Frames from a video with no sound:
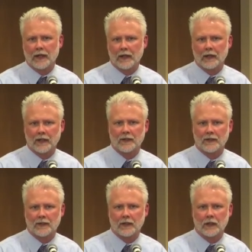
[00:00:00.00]
and I'd like to
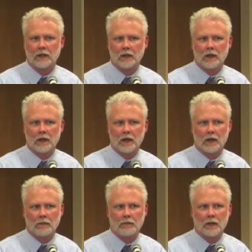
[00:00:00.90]
see
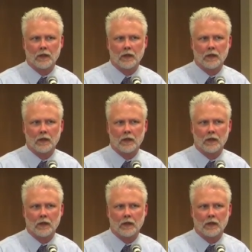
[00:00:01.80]
um,